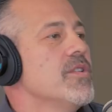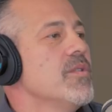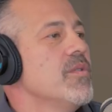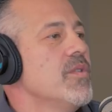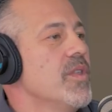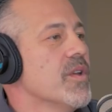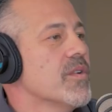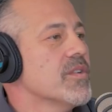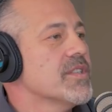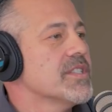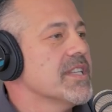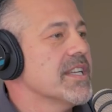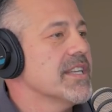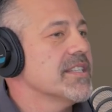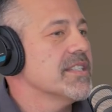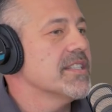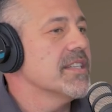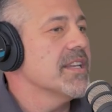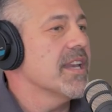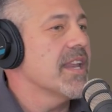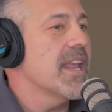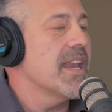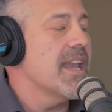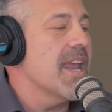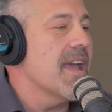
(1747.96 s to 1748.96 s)
do those things
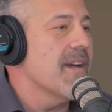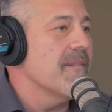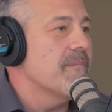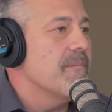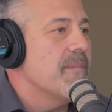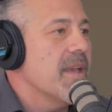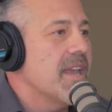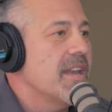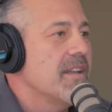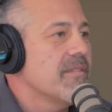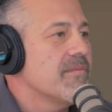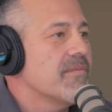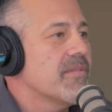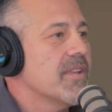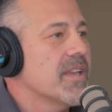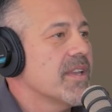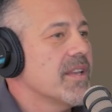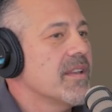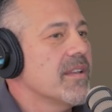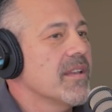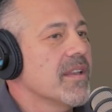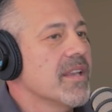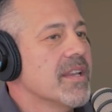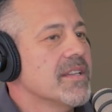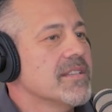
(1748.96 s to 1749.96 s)
and, and have
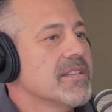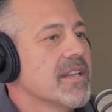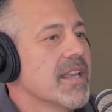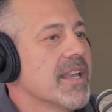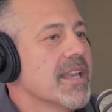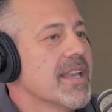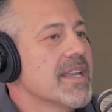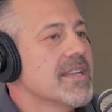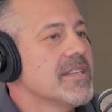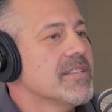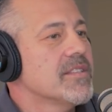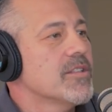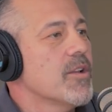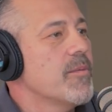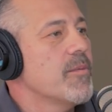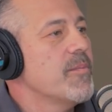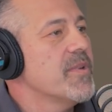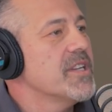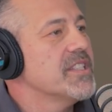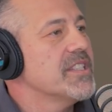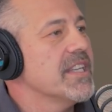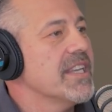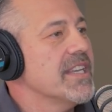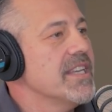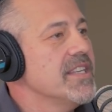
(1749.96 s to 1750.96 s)
benefit, it's it gets so
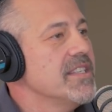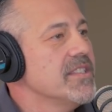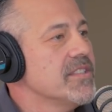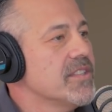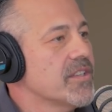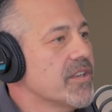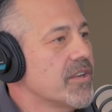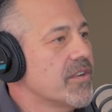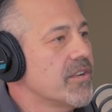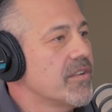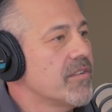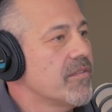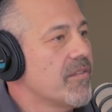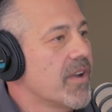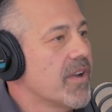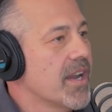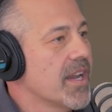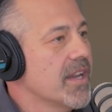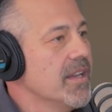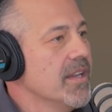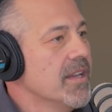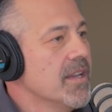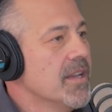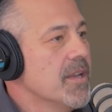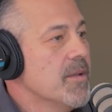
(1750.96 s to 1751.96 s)
much easier,
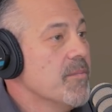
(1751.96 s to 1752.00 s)
right?